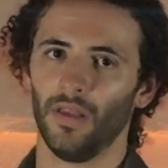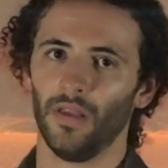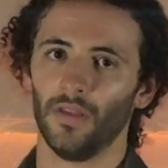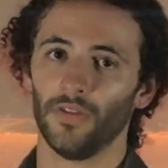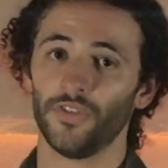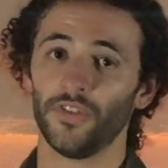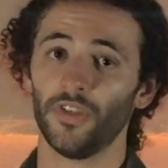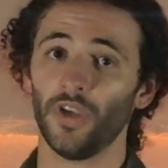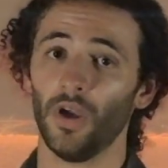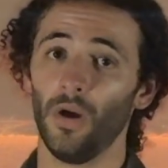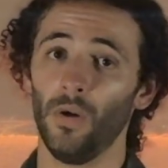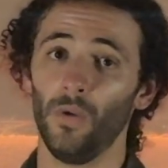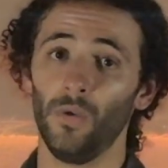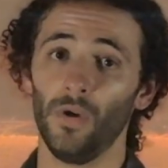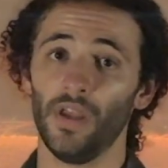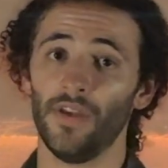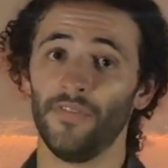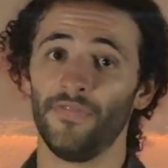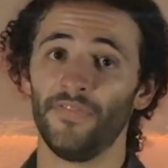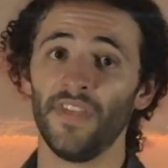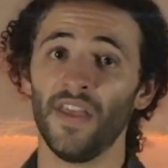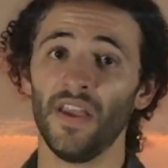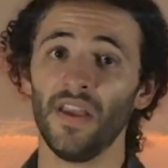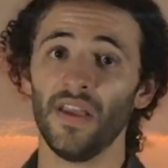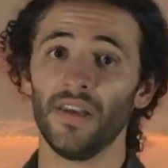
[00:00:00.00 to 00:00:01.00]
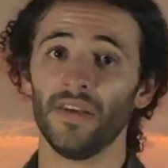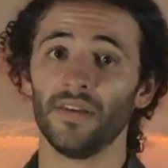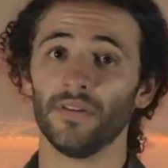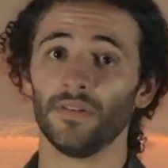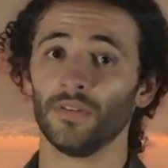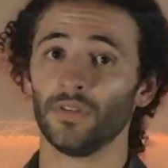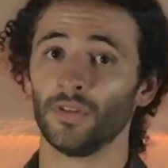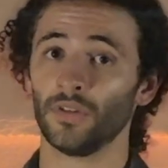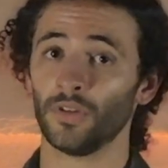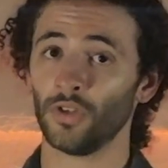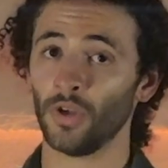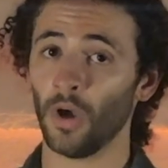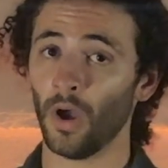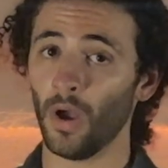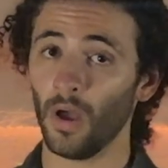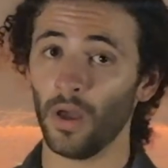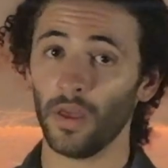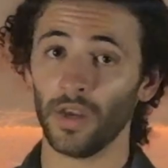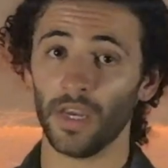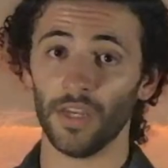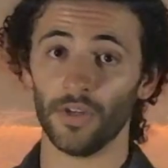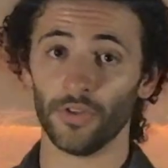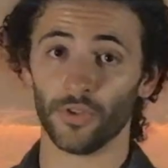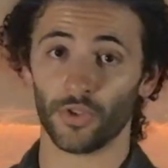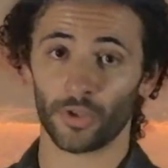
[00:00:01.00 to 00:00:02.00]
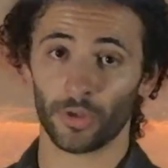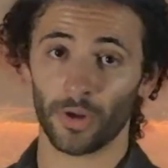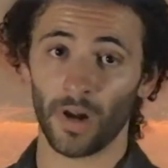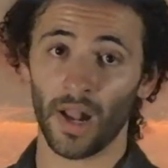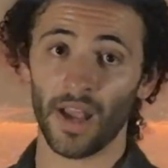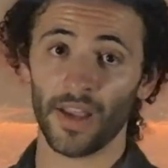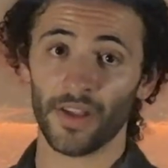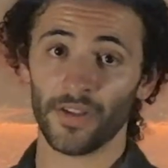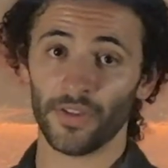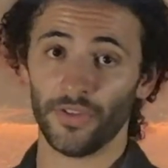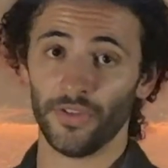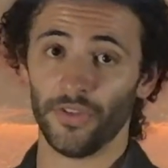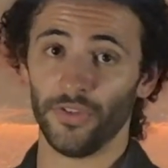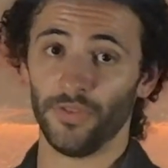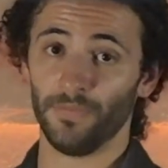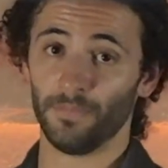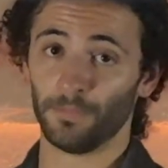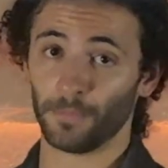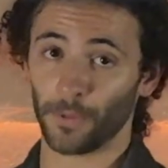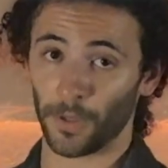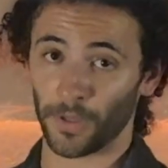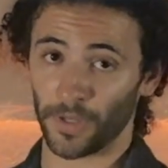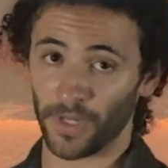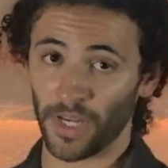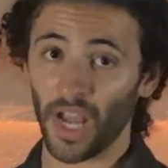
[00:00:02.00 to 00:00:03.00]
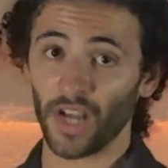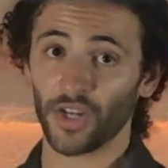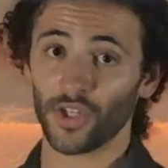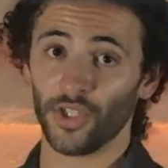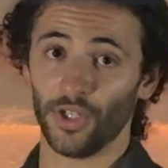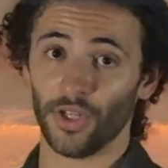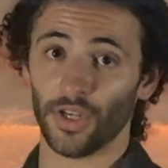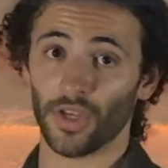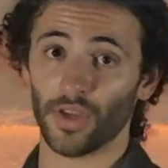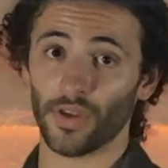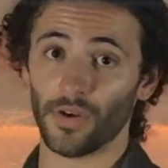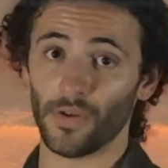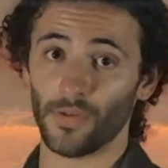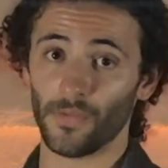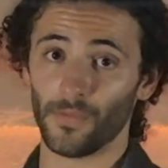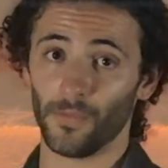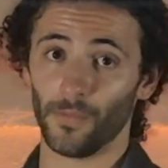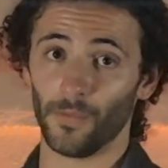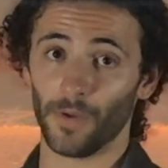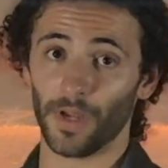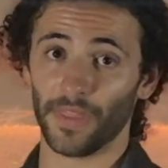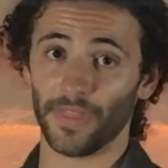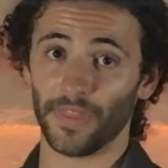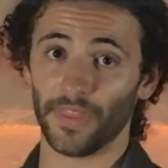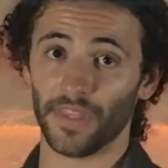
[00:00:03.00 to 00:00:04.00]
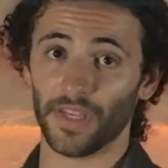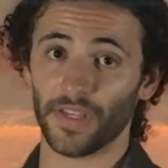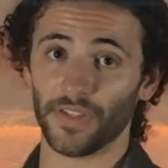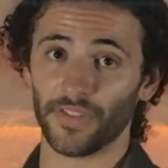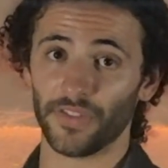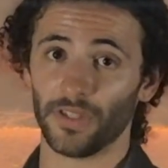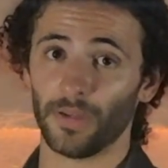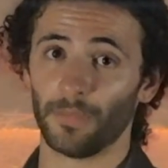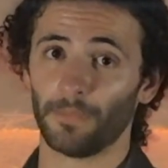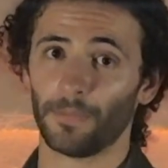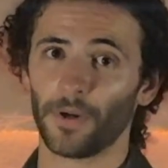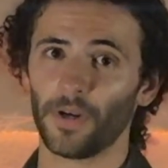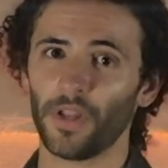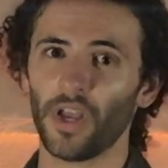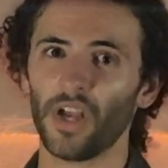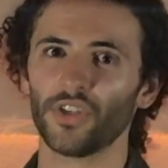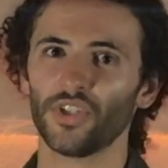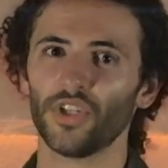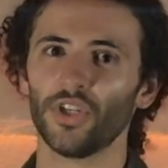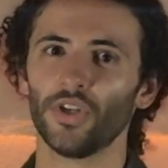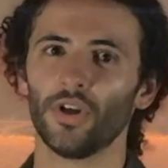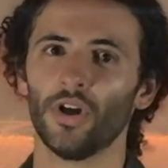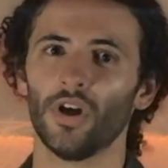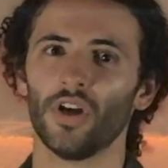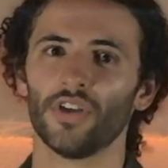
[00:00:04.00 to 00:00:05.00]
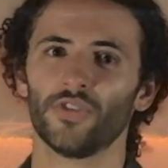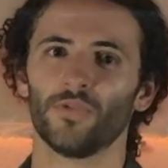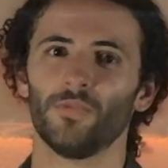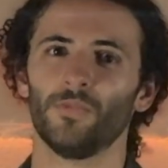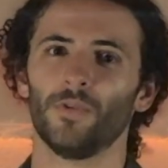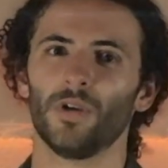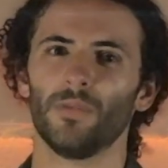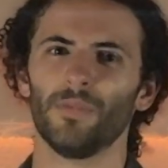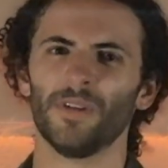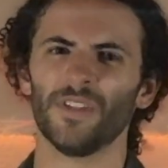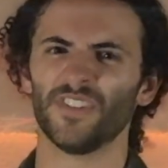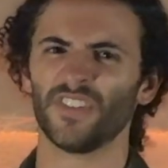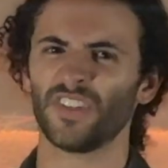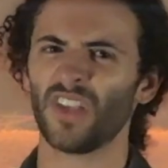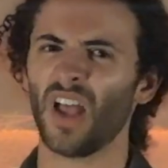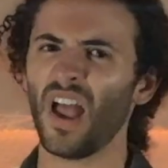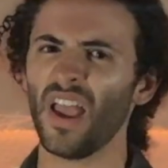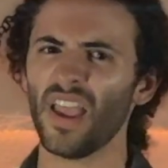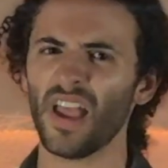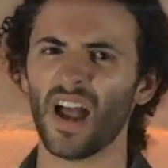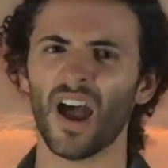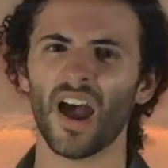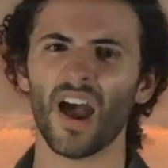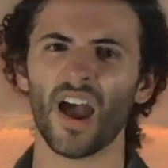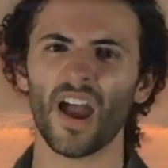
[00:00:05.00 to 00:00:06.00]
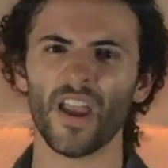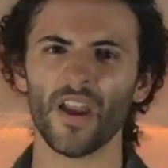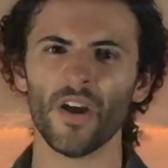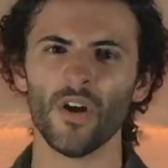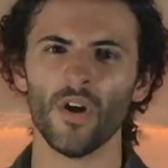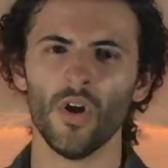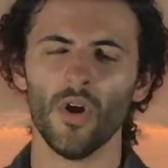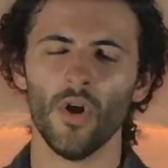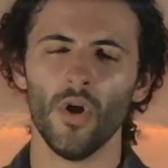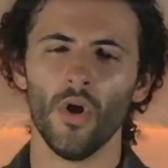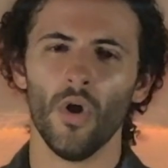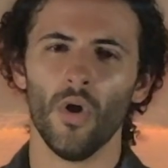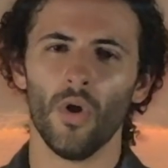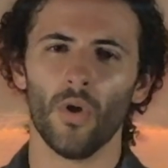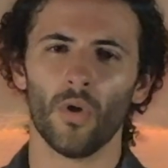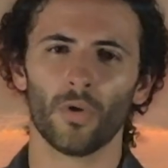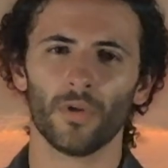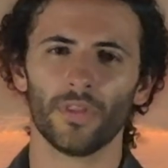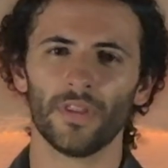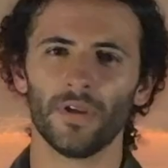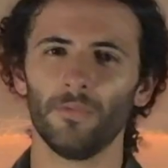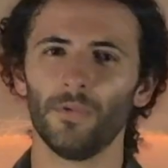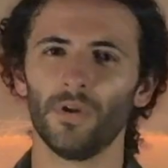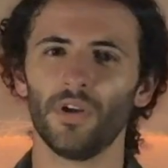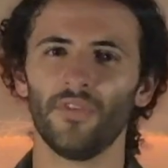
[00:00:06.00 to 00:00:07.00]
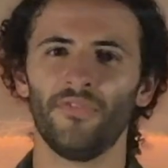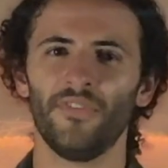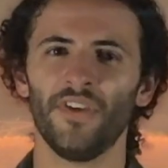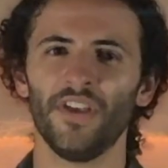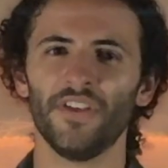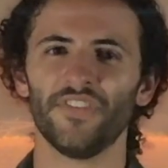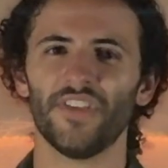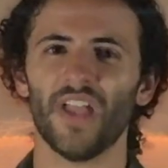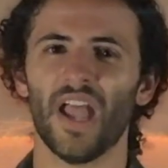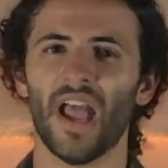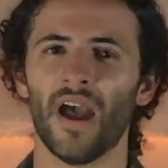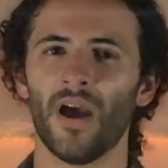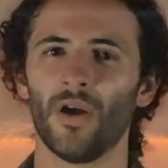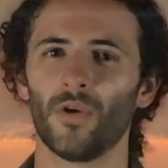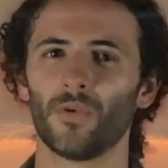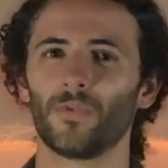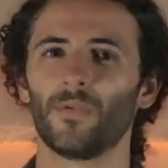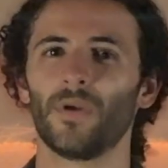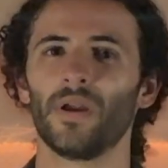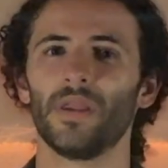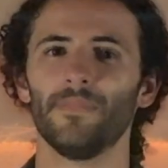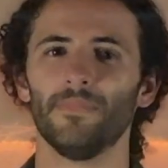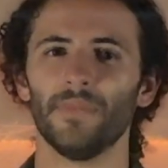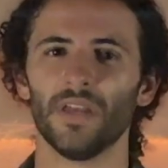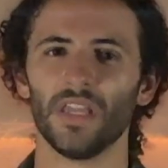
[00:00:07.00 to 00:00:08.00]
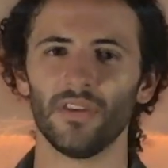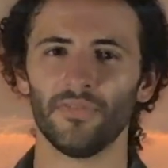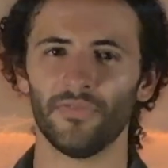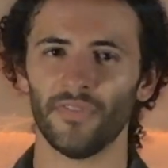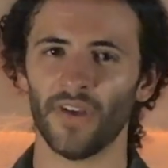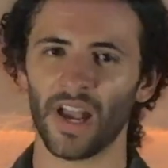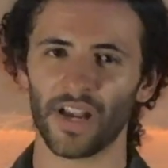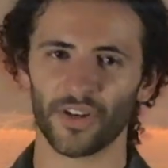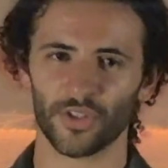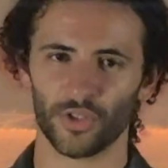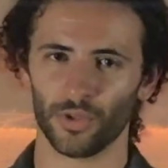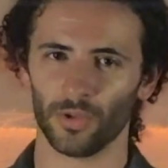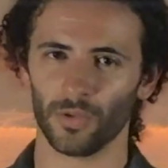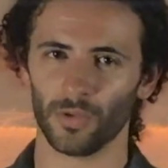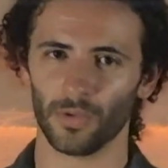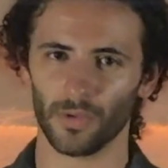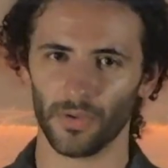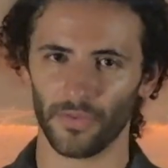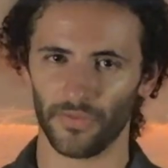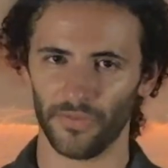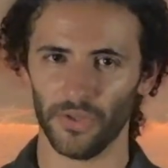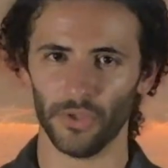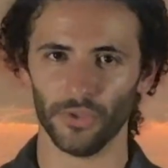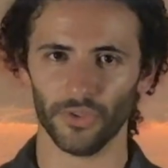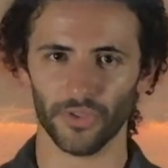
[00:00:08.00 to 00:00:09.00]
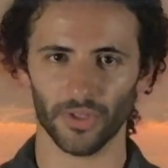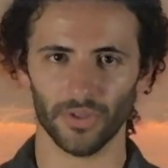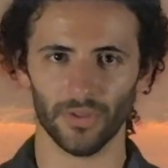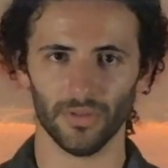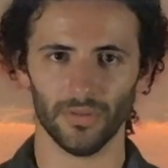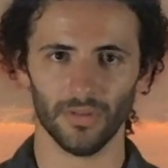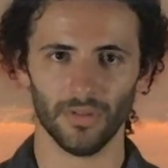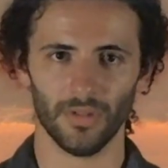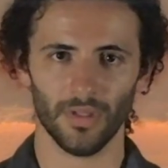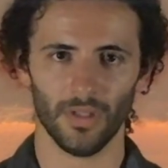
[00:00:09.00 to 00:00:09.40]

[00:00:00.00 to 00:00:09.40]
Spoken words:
So if they'd gone and tried production with this, the production costs would have been sky high, or they would have faced outright manufacturer refusal.